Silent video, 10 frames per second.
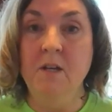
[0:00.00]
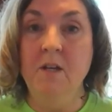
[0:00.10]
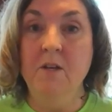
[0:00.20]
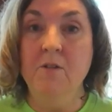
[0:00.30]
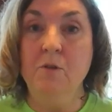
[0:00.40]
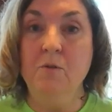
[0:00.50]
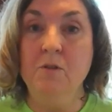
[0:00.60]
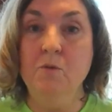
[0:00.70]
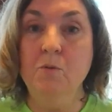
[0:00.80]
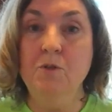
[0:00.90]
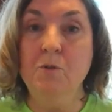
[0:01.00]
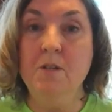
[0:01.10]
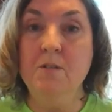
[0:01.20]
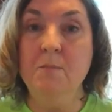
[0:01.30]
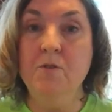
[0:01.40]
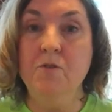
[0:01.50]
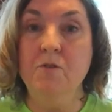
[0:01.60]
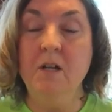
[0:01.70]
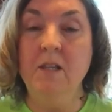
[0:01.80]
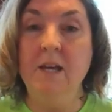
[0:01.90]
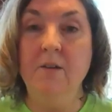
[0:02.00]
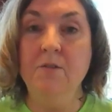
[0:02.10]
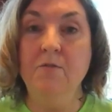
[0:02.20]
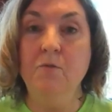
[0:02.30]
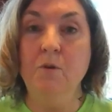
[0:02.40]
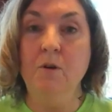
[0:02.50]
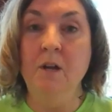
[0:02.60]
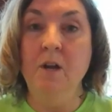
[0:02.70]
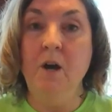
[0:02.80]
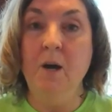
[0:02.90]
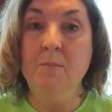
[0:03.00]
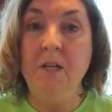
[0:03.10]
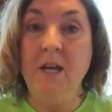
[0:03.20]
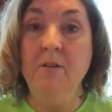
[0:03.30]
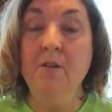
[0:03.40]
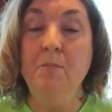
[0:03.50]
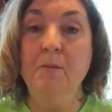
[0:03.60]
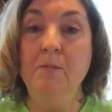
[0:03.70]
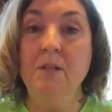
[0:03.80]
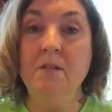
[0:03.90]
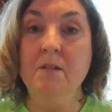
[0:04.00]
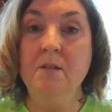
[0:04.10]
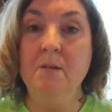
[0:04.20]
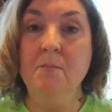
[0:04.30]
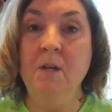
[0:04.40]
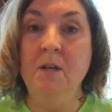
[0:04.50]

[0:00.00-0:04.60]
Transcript: So the school choice measure allows for opting out of the public system,